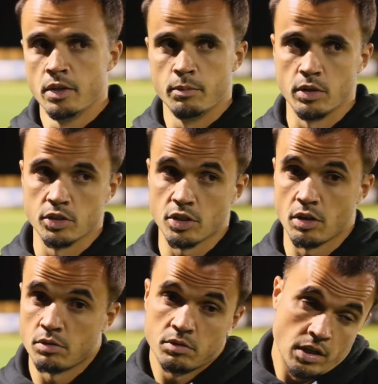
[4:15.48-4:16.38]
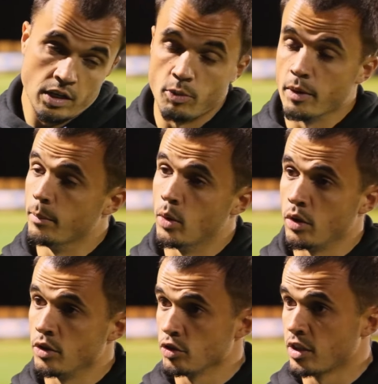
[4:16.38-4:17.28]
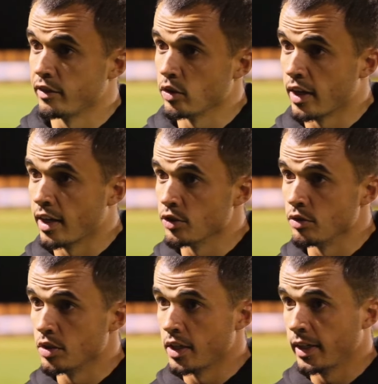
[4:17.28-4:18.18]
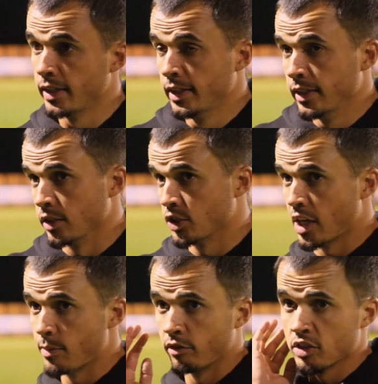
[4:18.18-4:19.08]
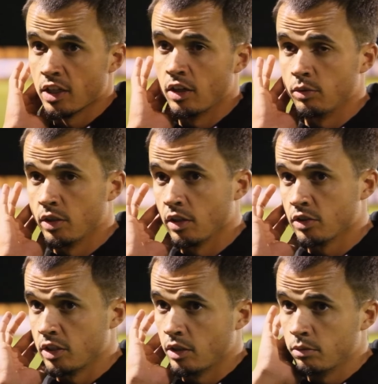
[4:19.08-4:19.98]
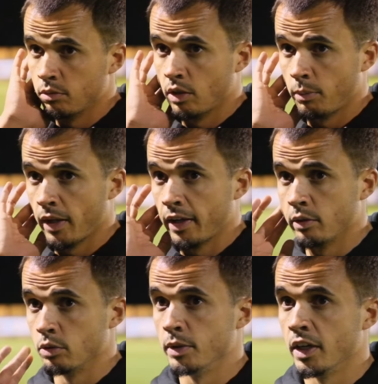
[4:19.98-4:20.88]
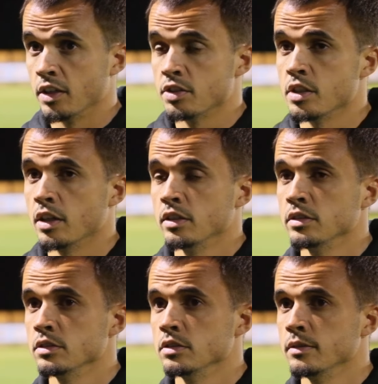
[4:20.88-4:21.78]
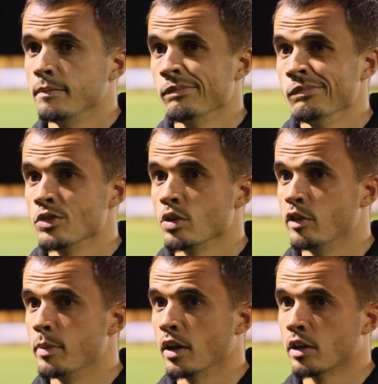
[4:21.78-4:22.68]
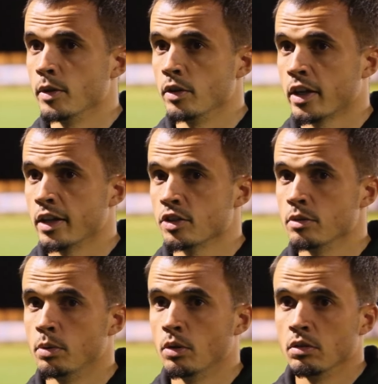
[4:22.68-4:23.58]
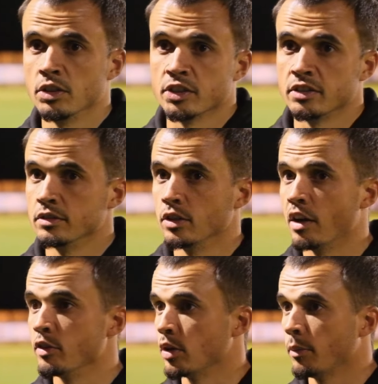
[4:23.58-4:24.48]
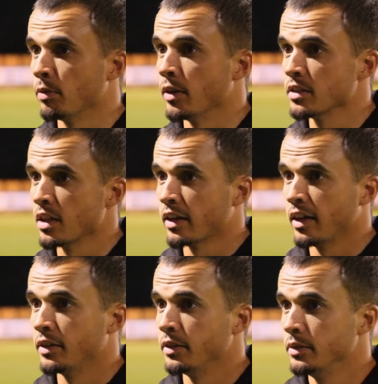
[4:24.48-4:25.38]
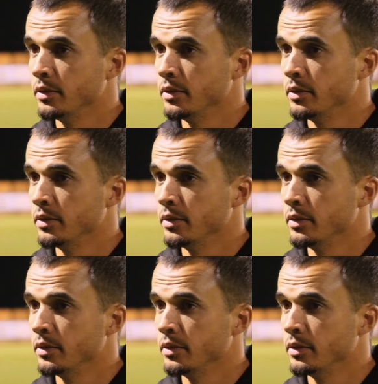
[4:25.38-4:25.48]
but he's shown a little bit more than just having good attitude today. It's a shame, obviously, with Archie not playing. It would be nice to have a bit of communication, but listen, not everyone operates like I do.